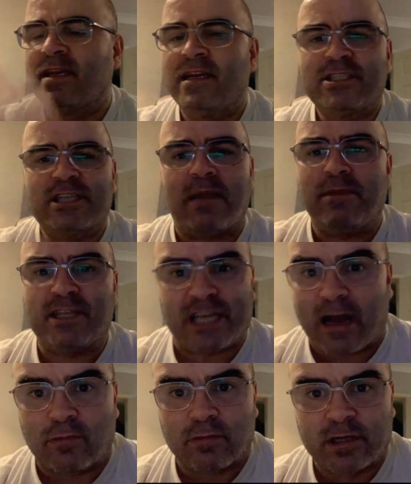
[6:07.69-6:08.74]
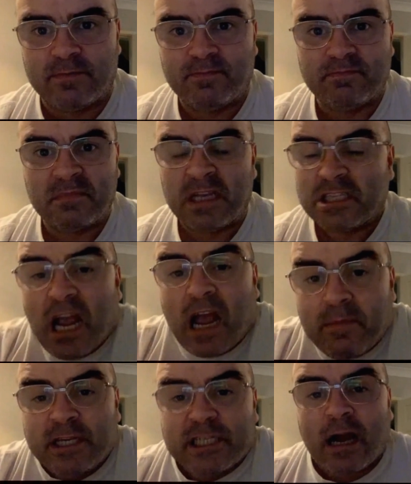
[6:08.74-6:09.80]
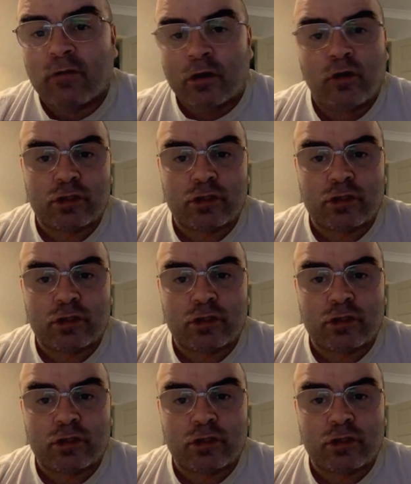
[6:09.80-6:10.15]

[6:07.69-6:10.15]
Jamie Sheldon looks